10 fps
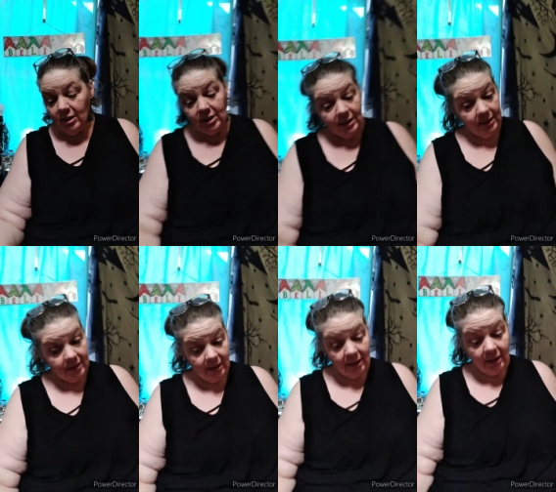She hasn't
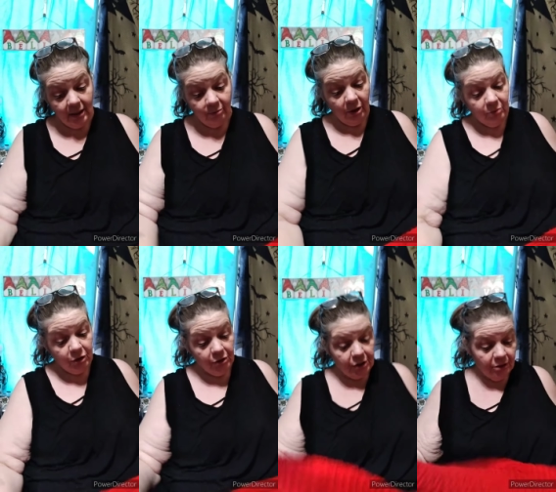said anything, but I'm
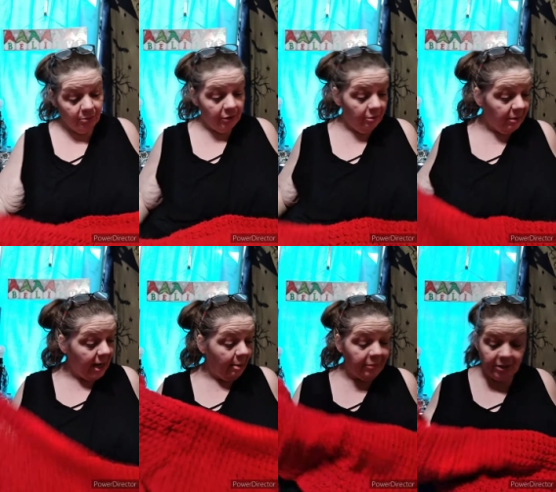sure she's wondering what
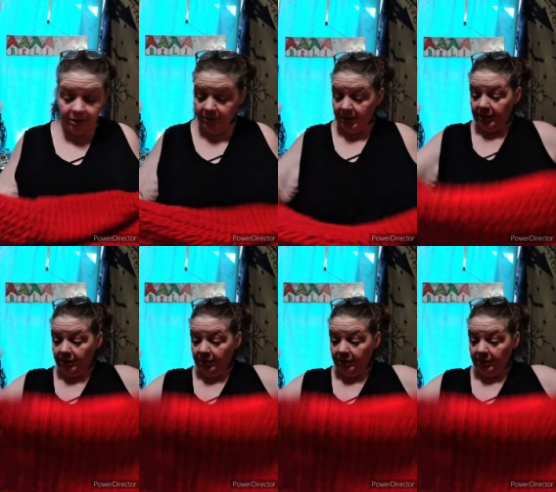happened to it.